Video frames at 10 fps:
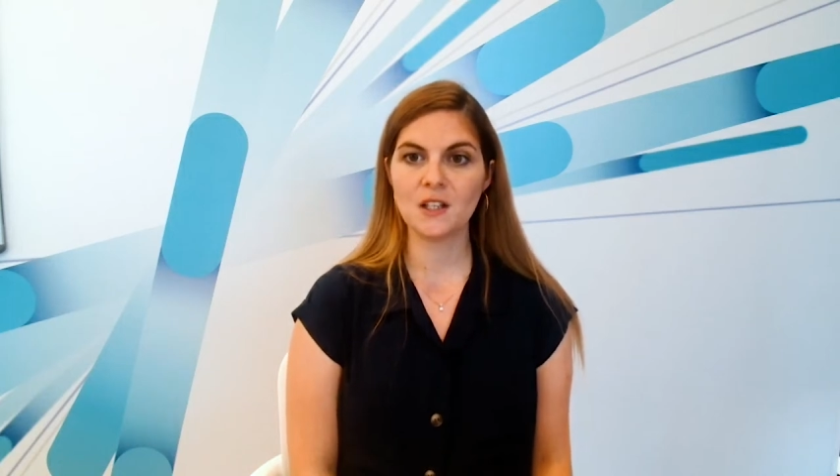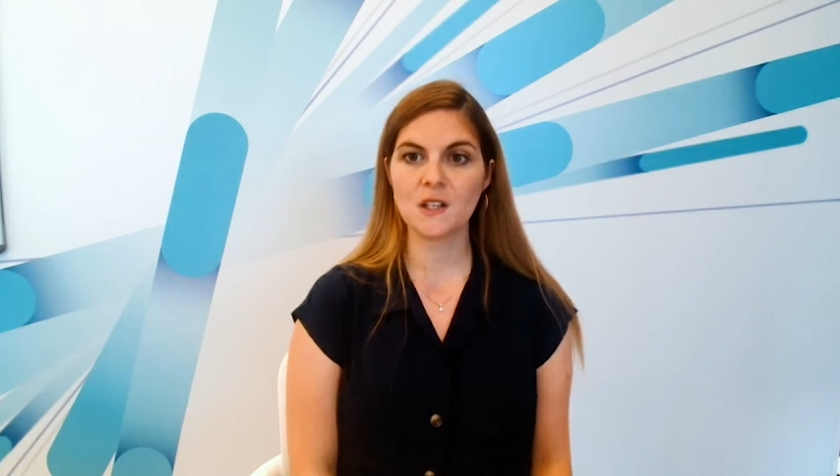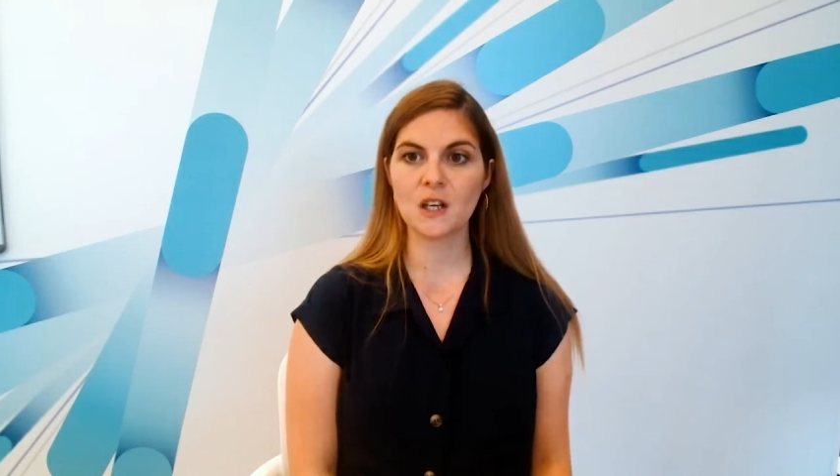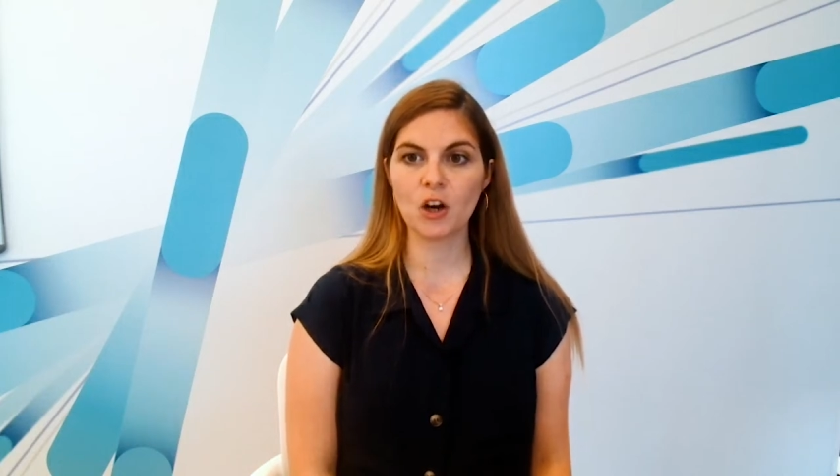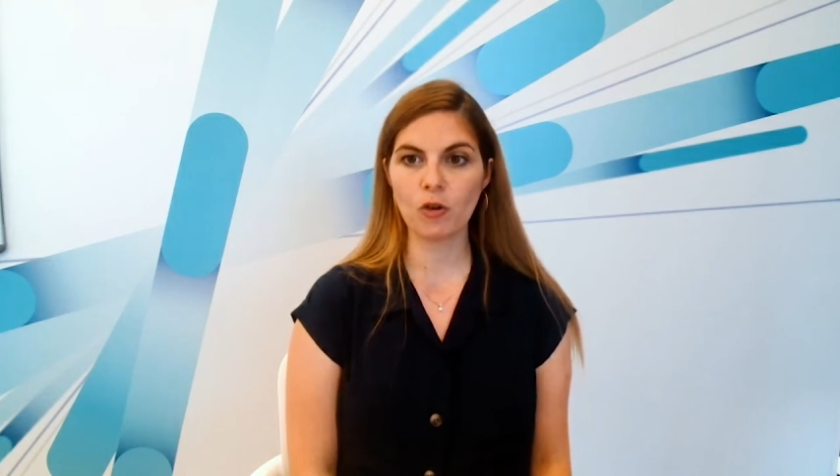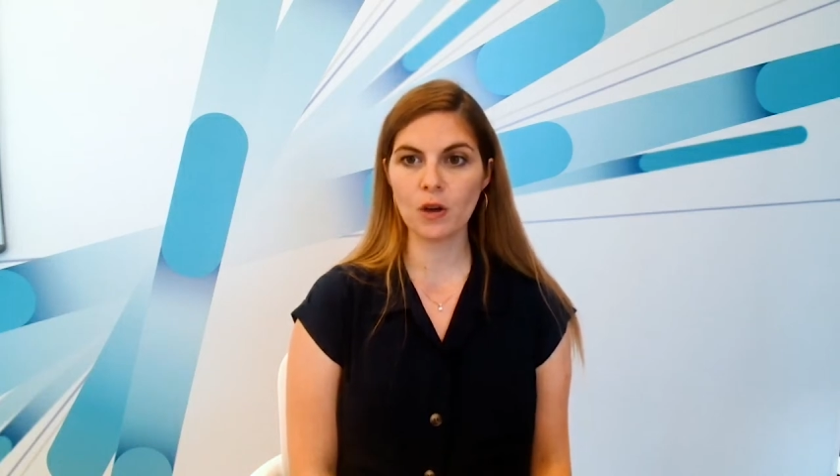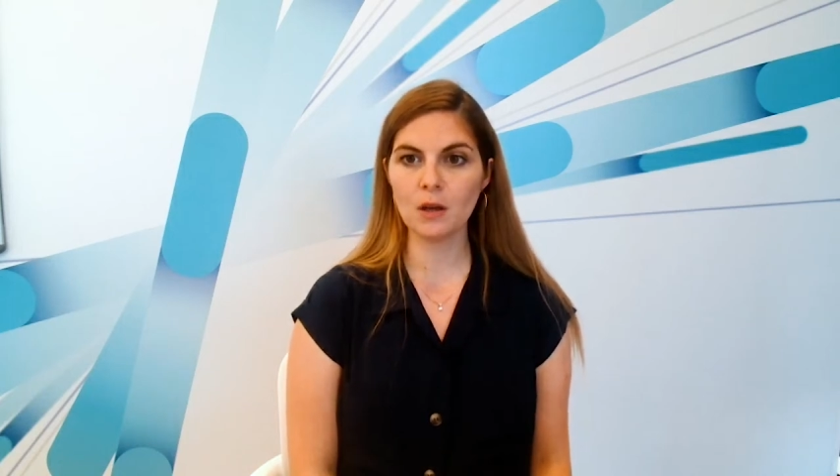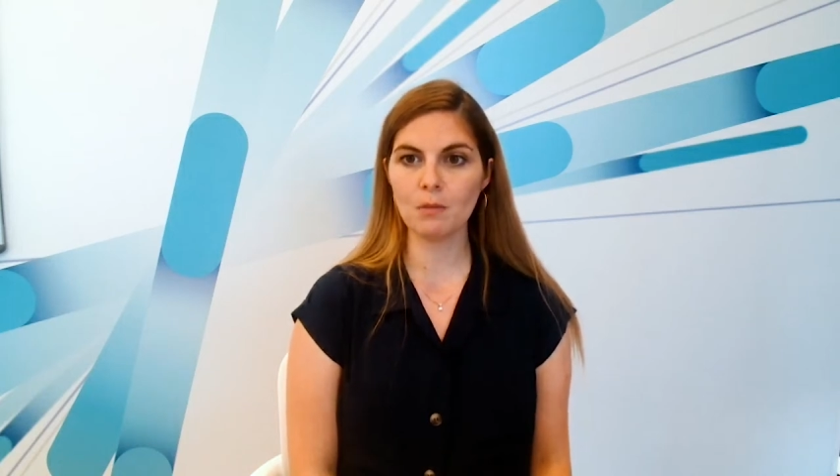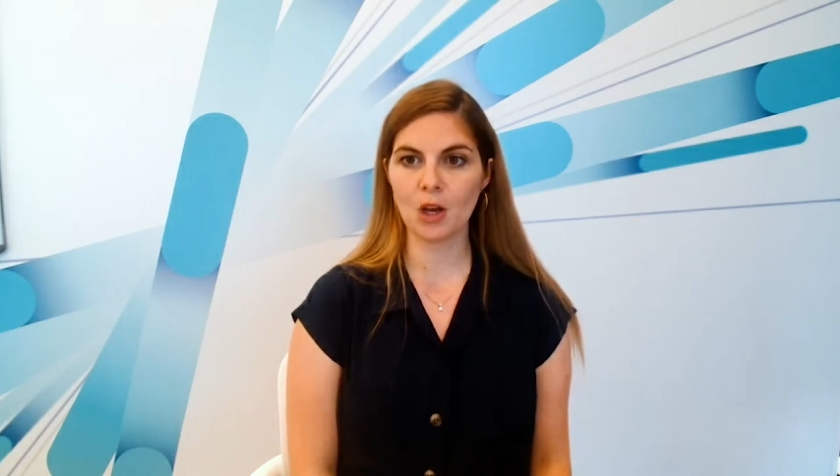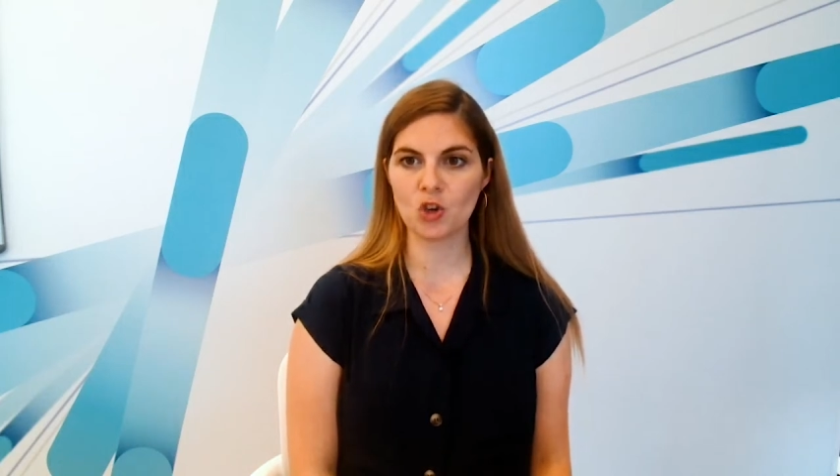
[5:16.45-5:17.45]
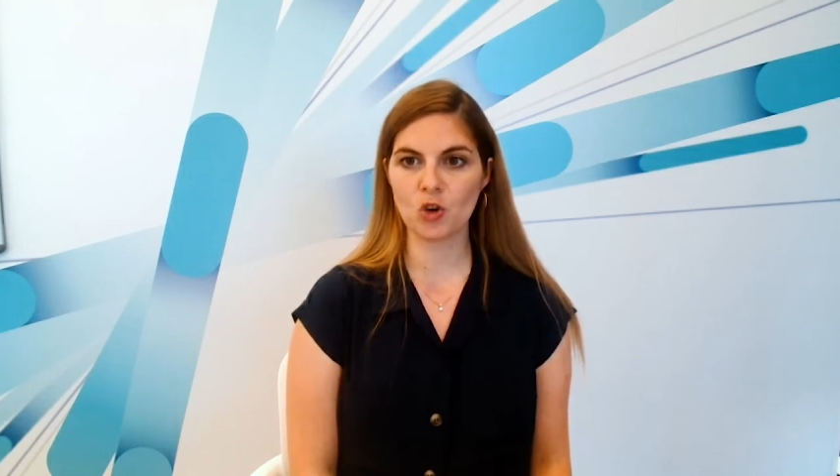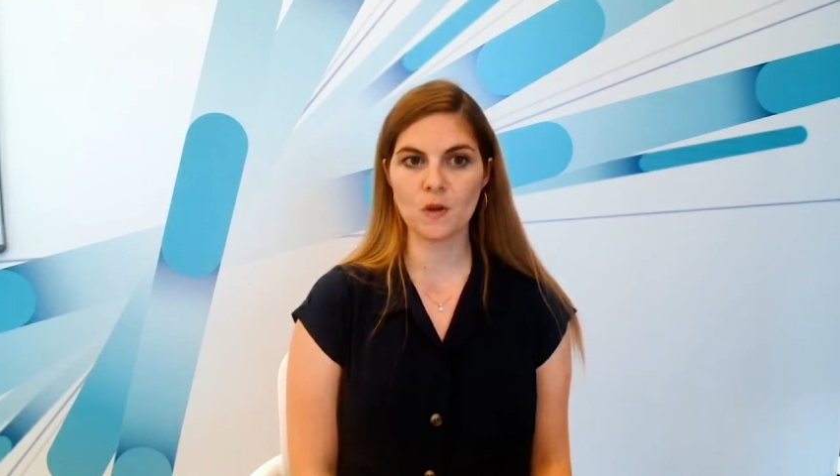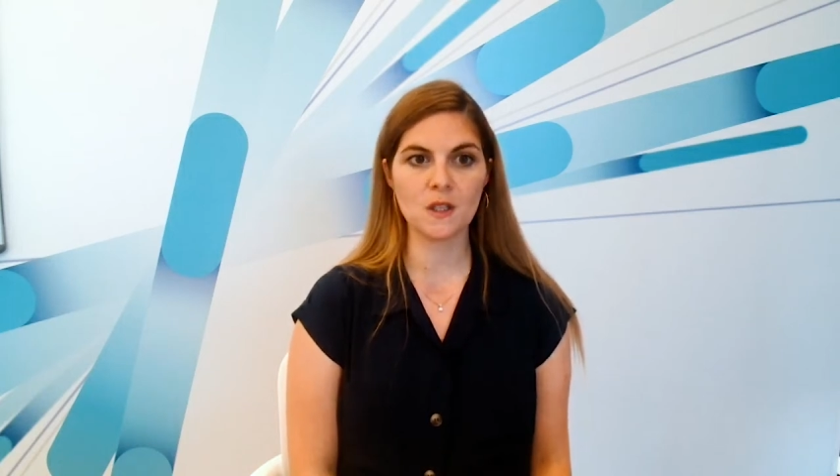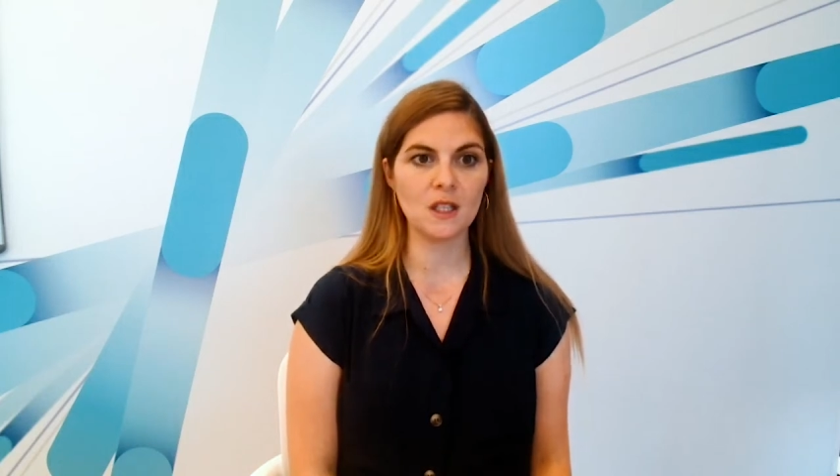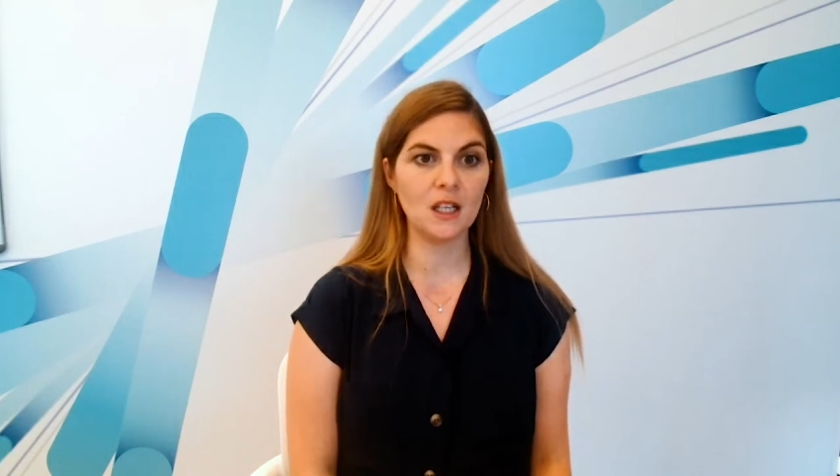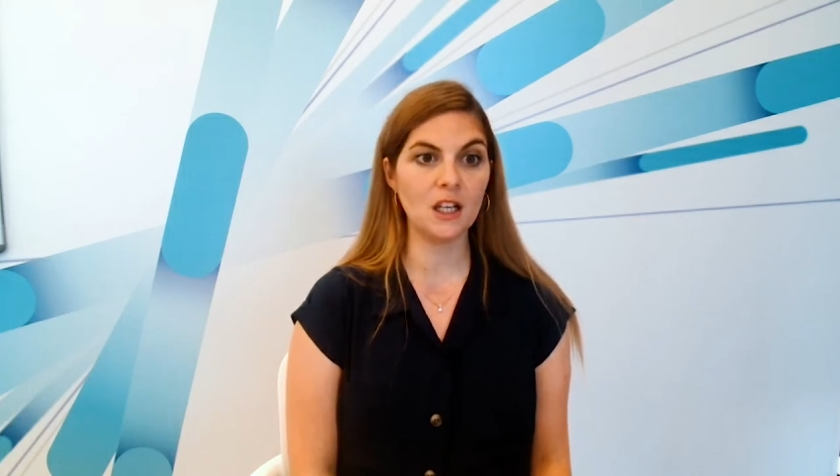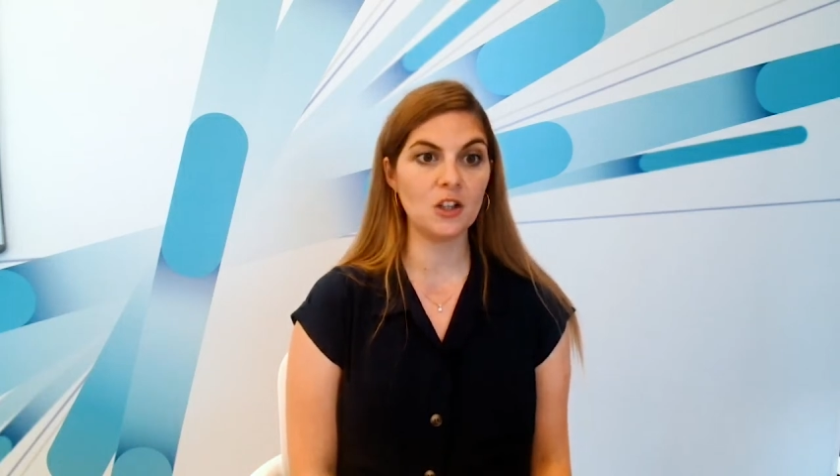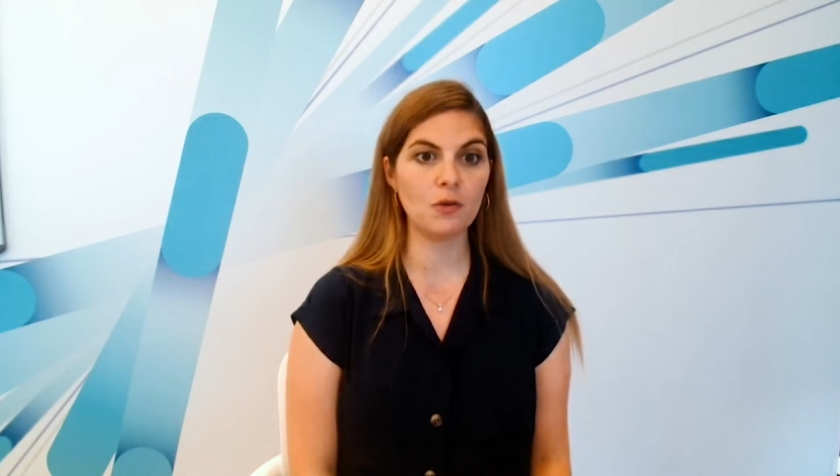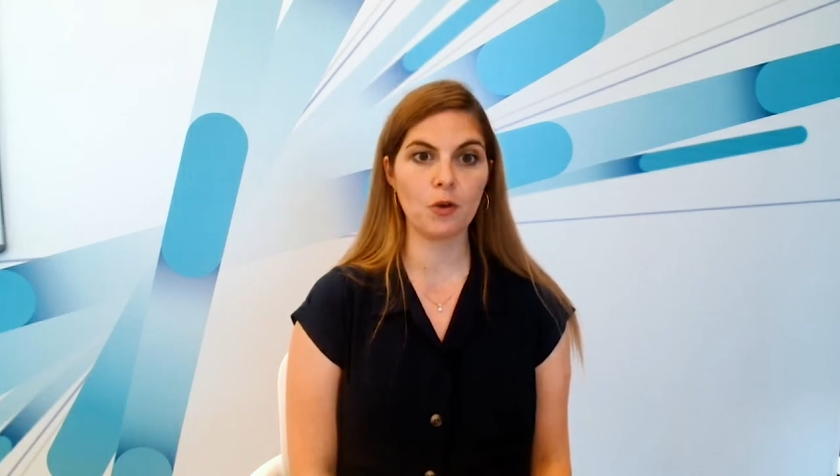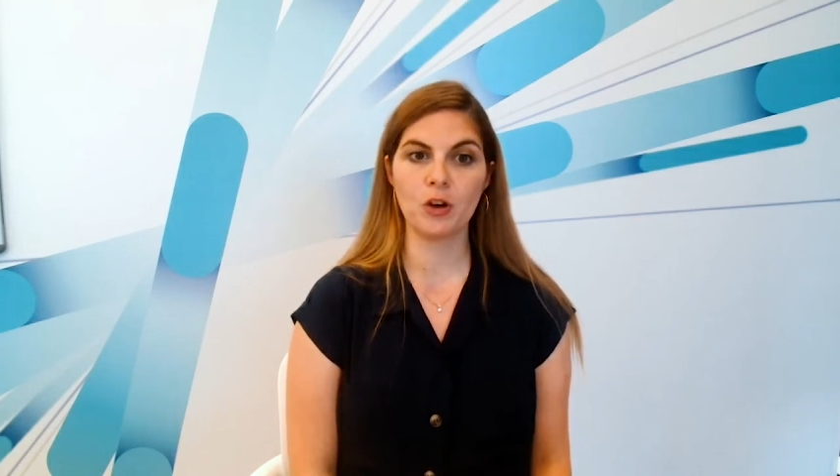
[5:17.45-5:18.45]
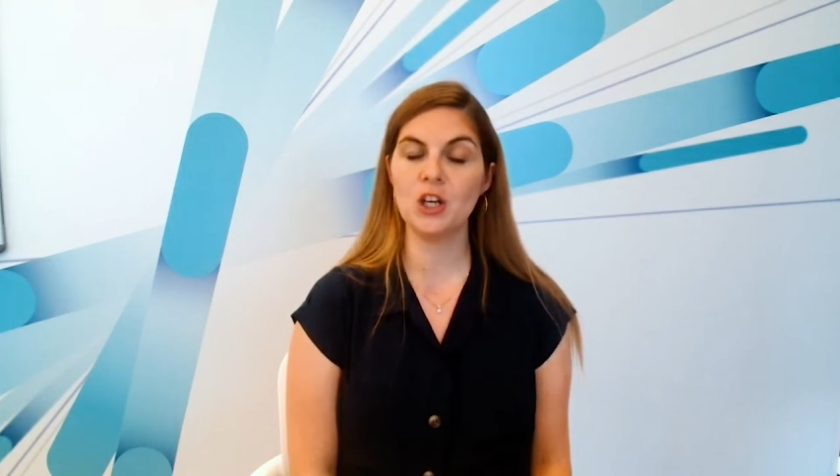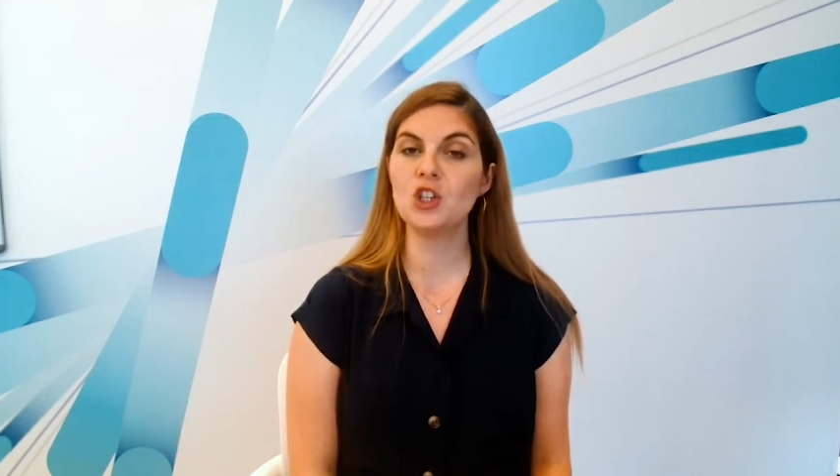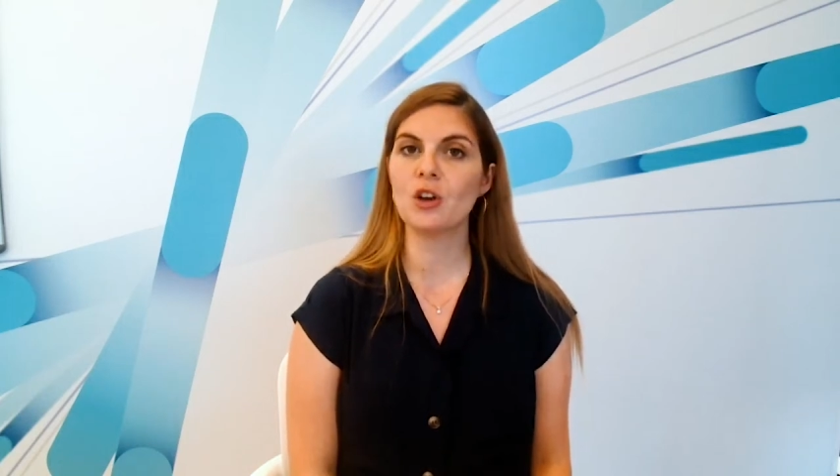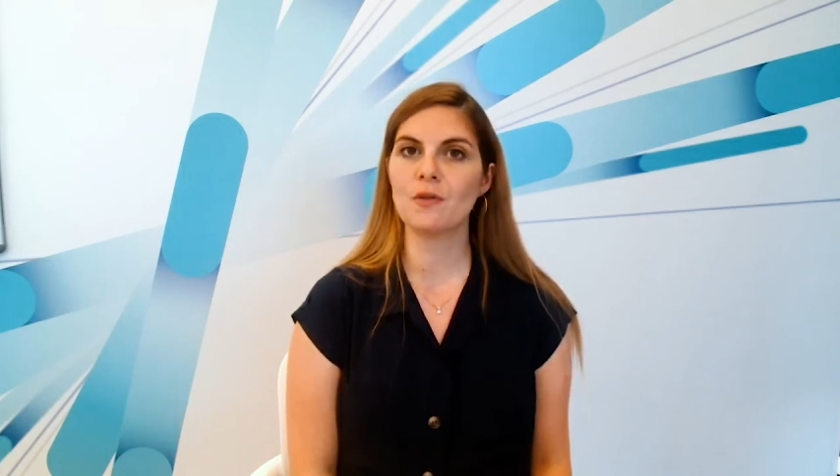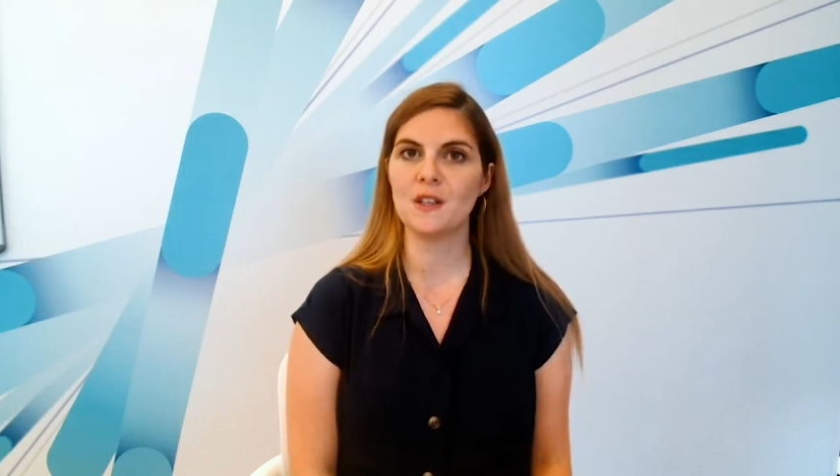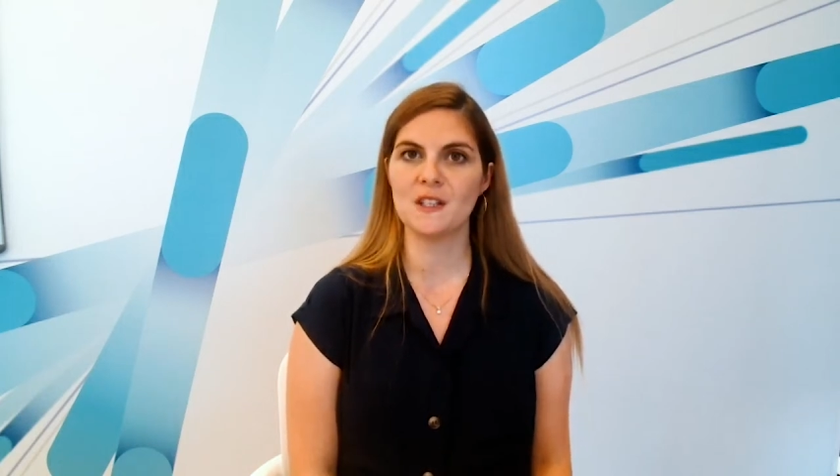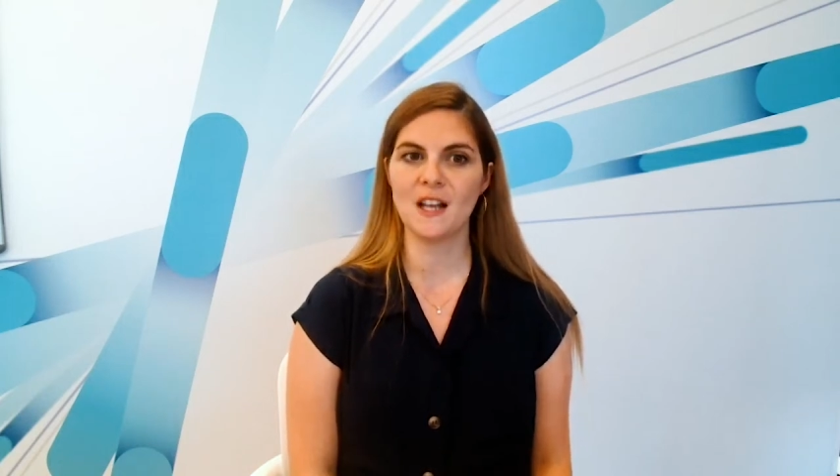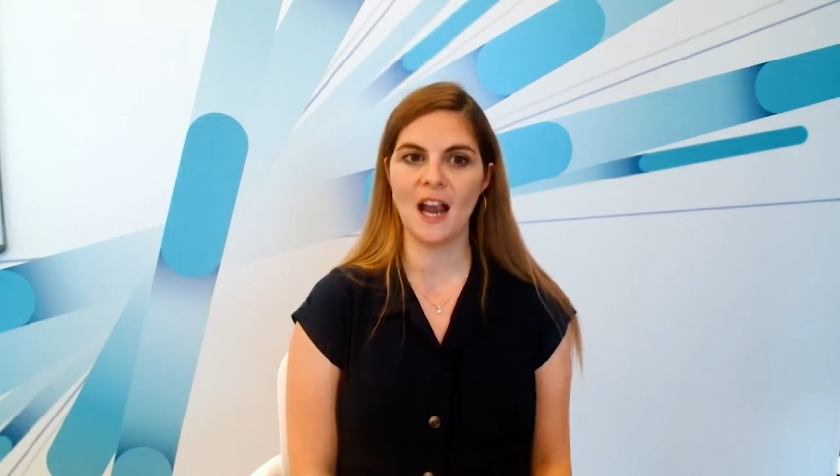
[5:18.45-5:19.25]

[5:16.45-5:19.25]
and the security measures needed for each of the